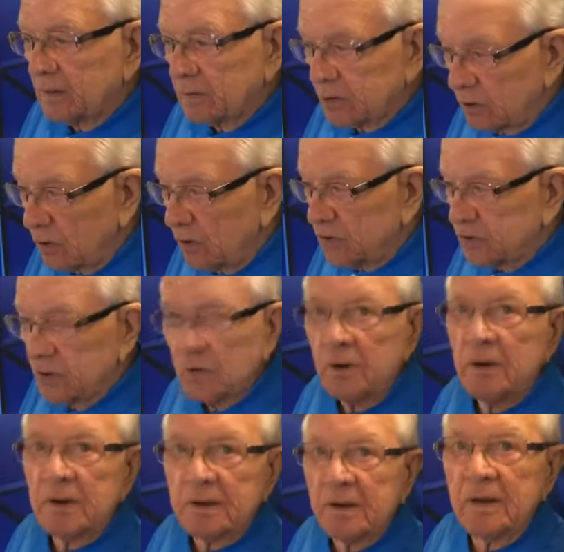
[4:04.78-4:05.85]
tools are
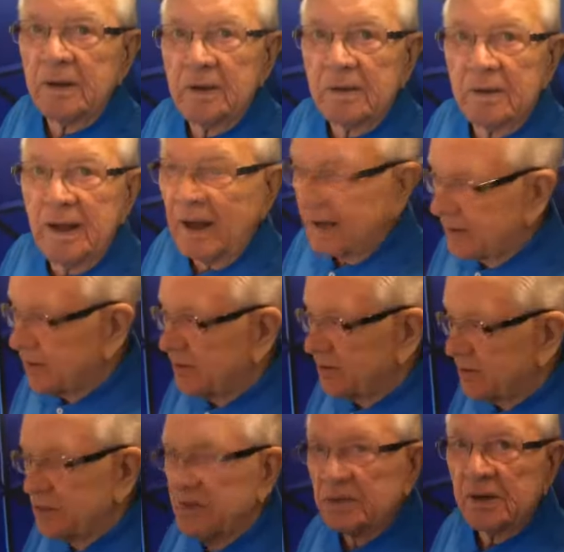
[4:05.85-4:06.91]
one thing,
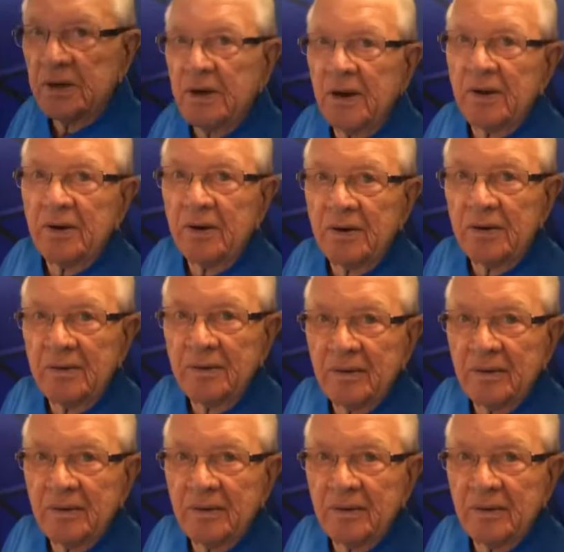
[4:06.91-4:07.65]
accuracy is another.